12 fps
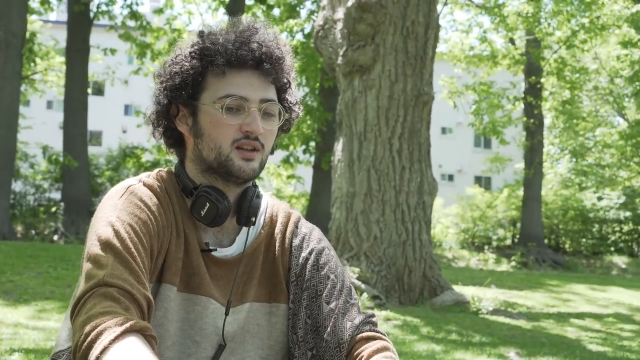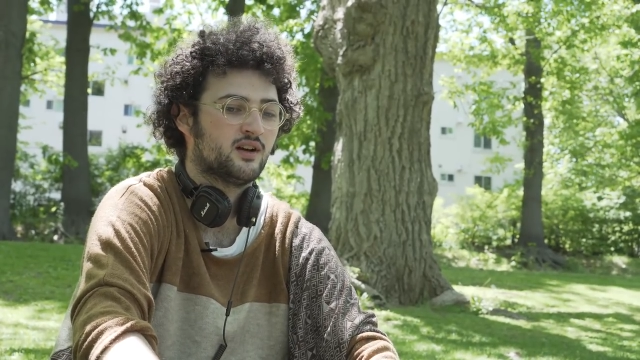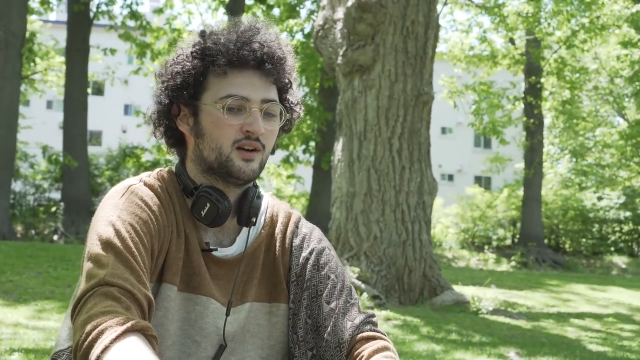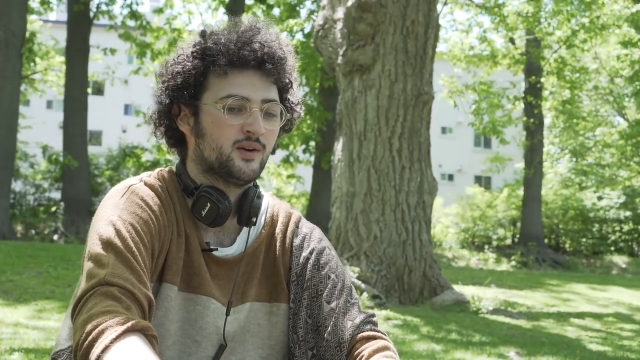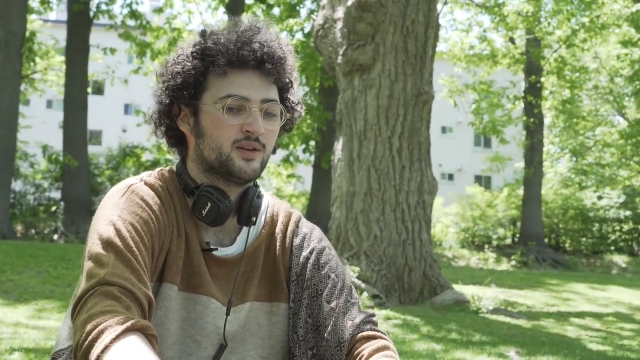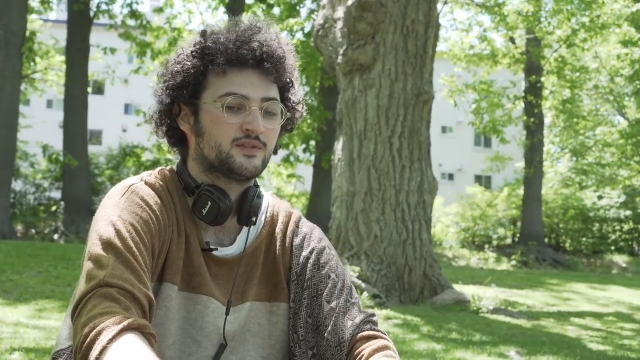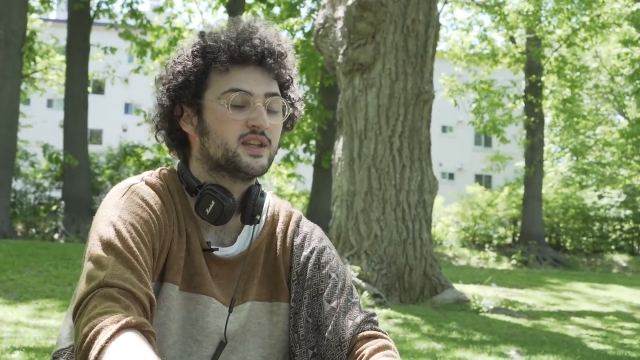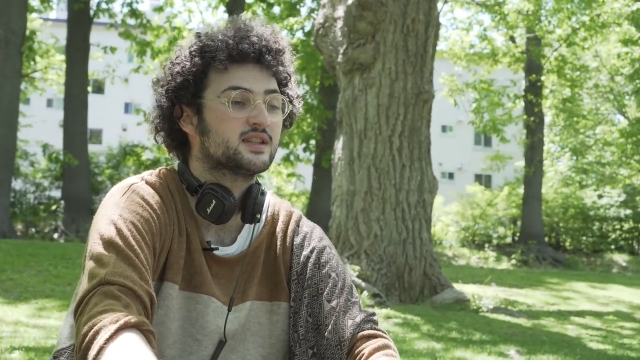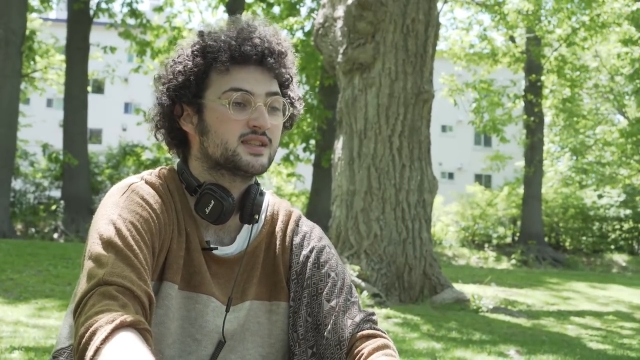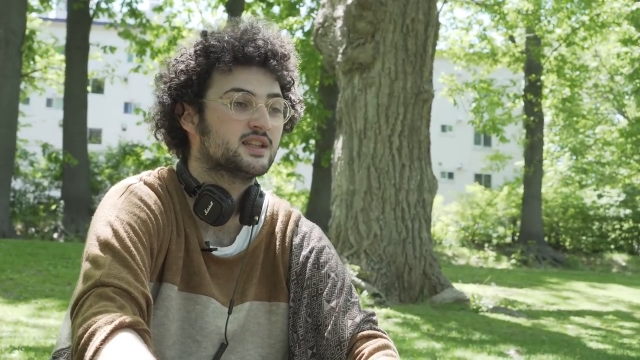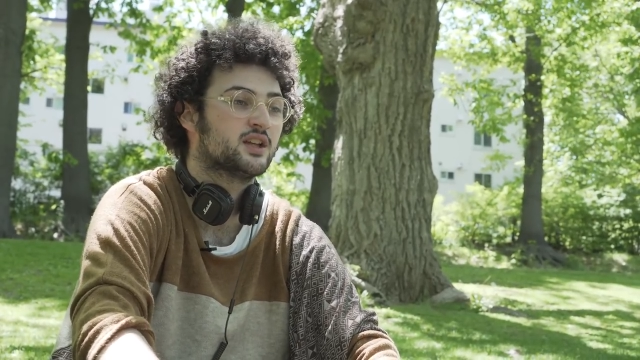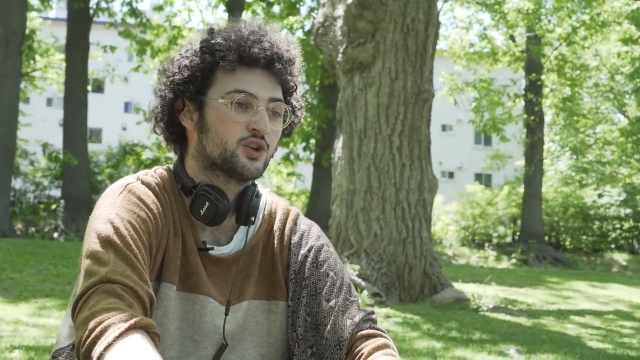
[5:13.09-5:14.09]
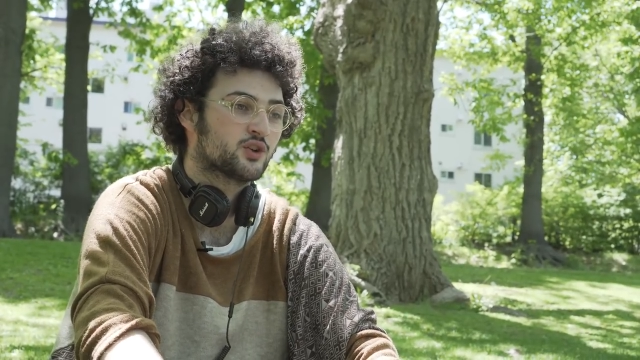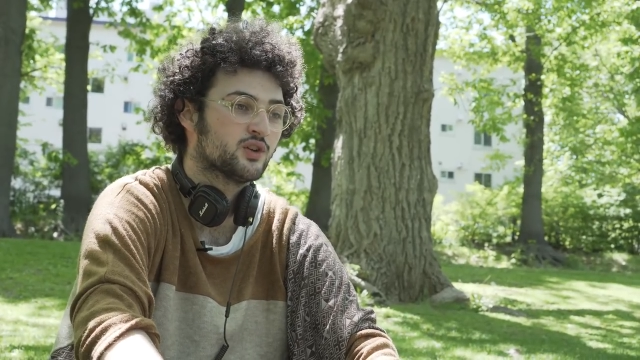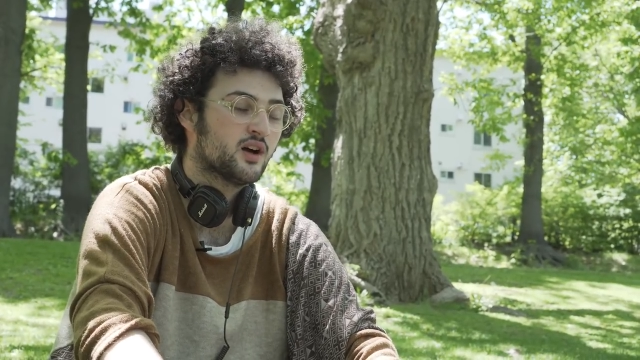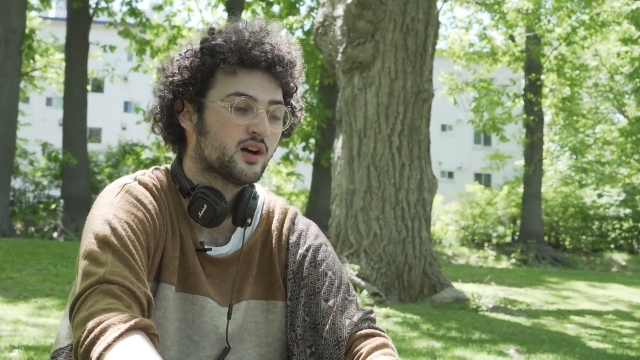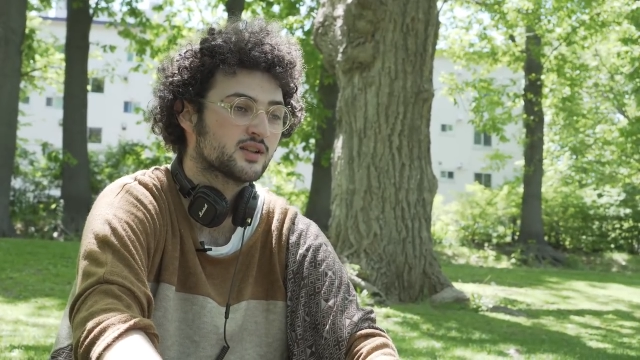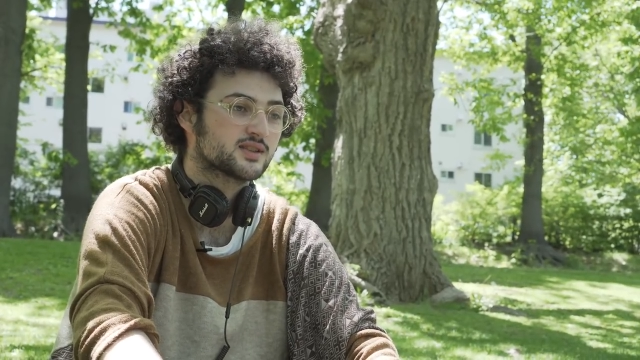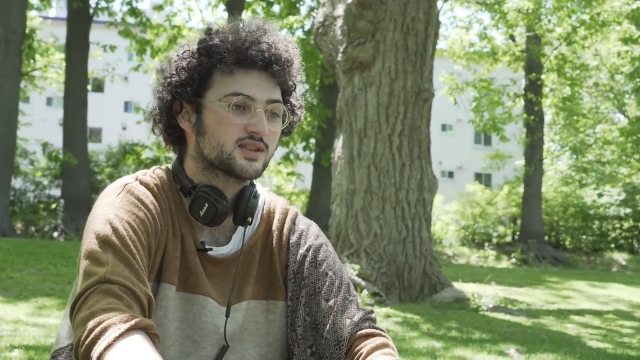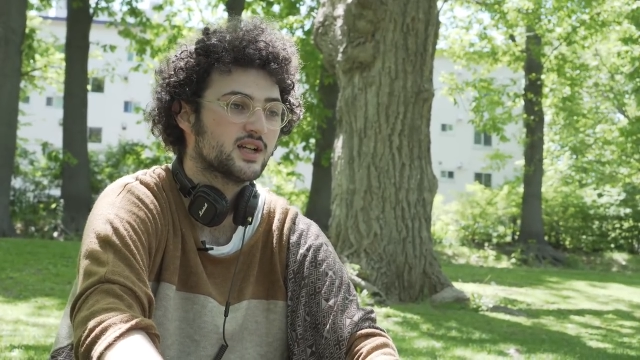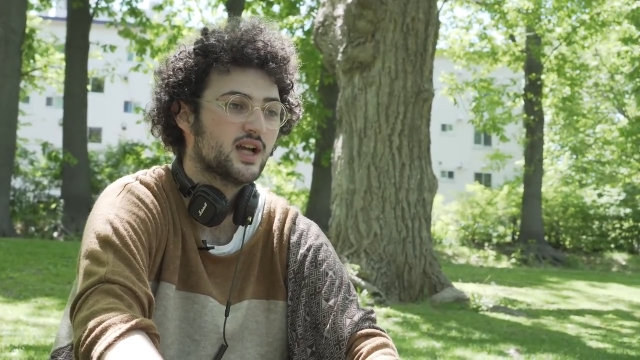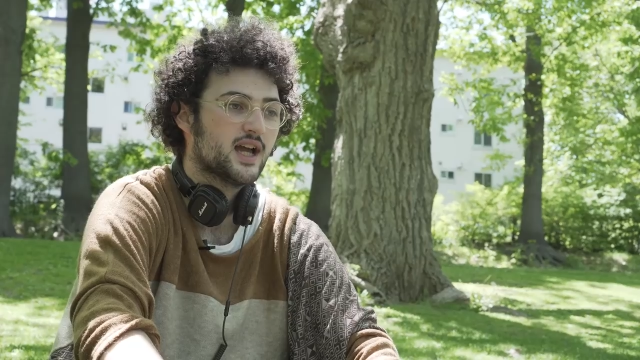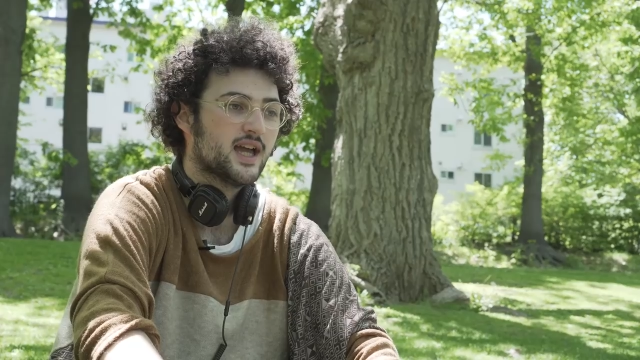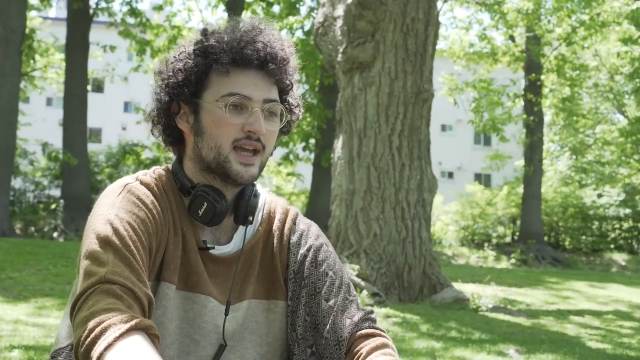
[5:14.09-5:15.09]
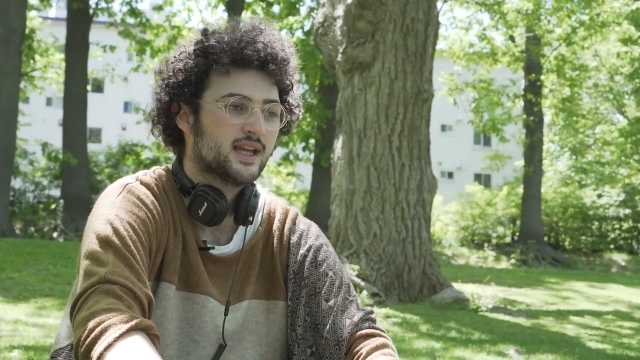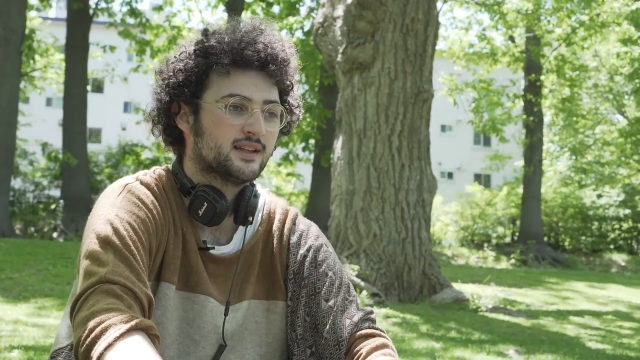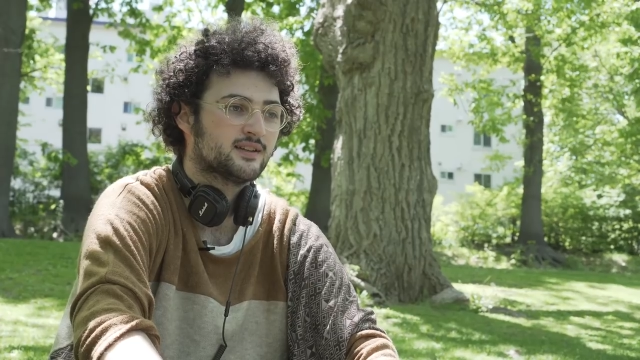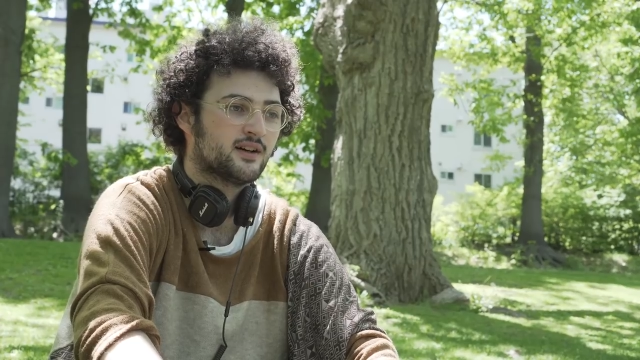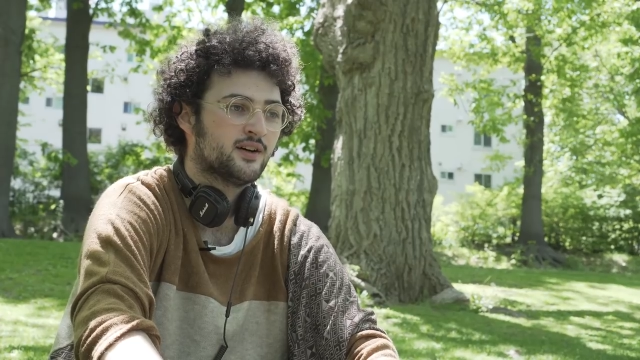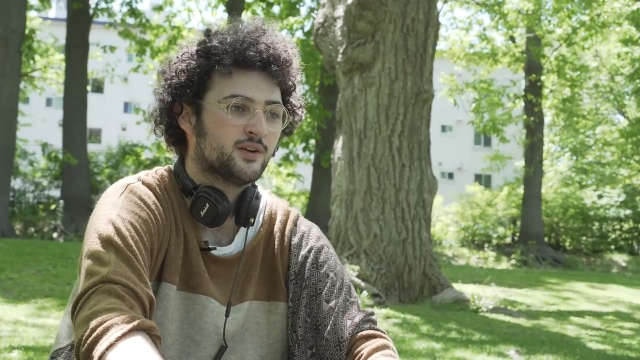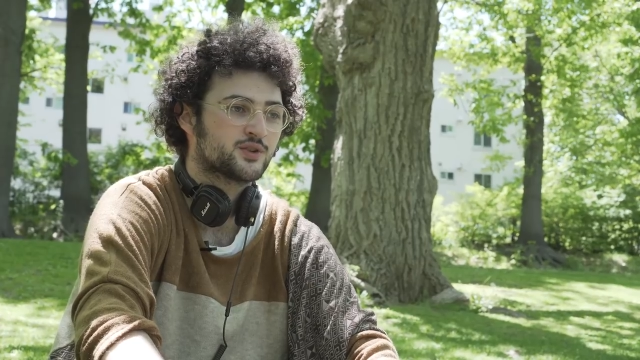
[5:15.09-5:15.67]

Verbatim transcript: uh, if they see that you're lost and